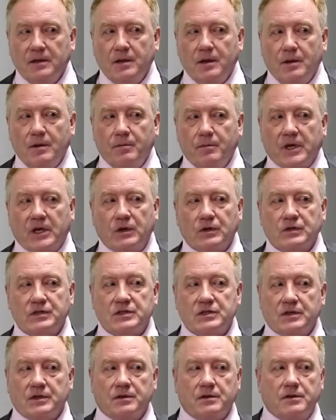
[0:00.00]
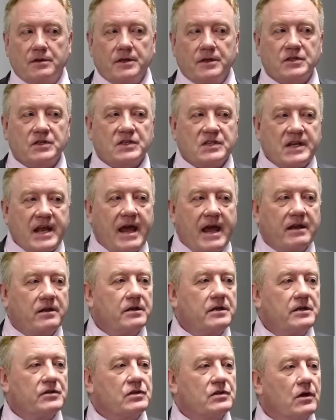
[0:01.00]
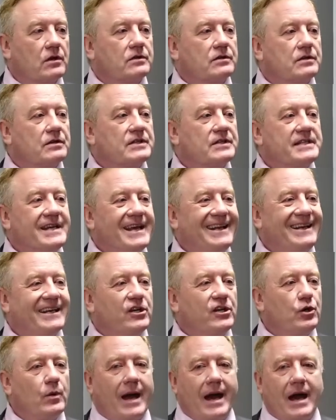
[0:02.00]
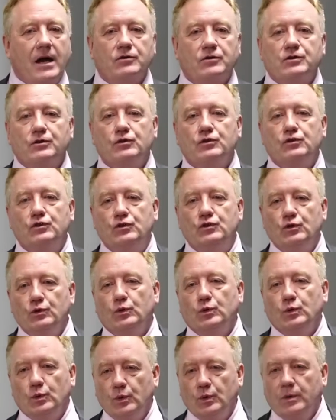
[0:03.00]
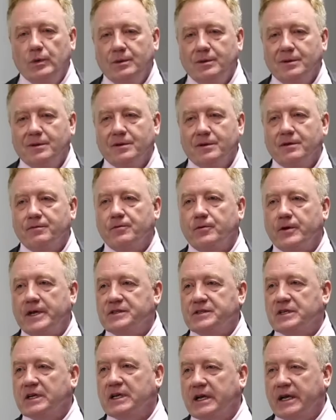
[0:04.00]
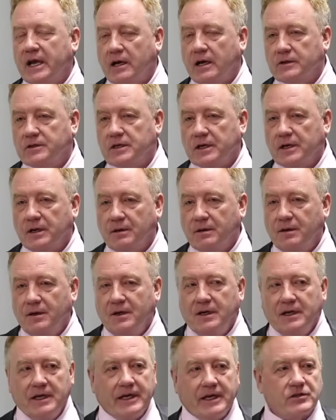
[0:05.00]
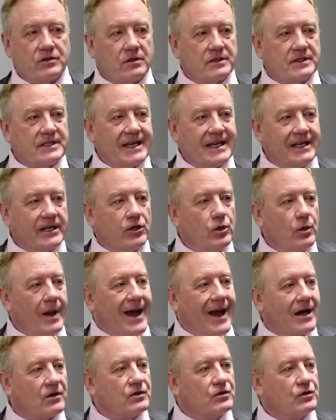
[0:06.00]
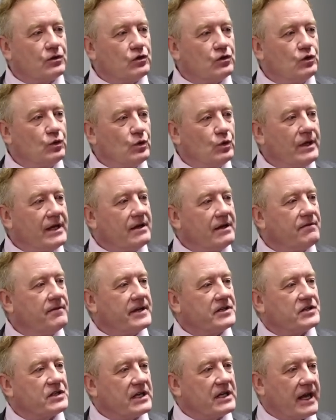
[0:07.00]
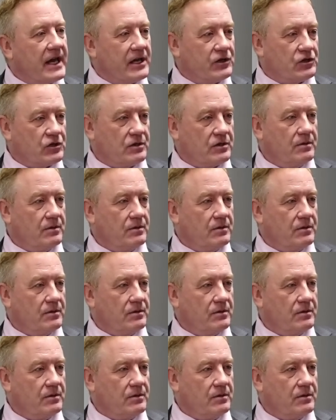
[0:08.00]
because this standard is not telling you how to do the forensic accounting. It's not telling you how to do the investigation.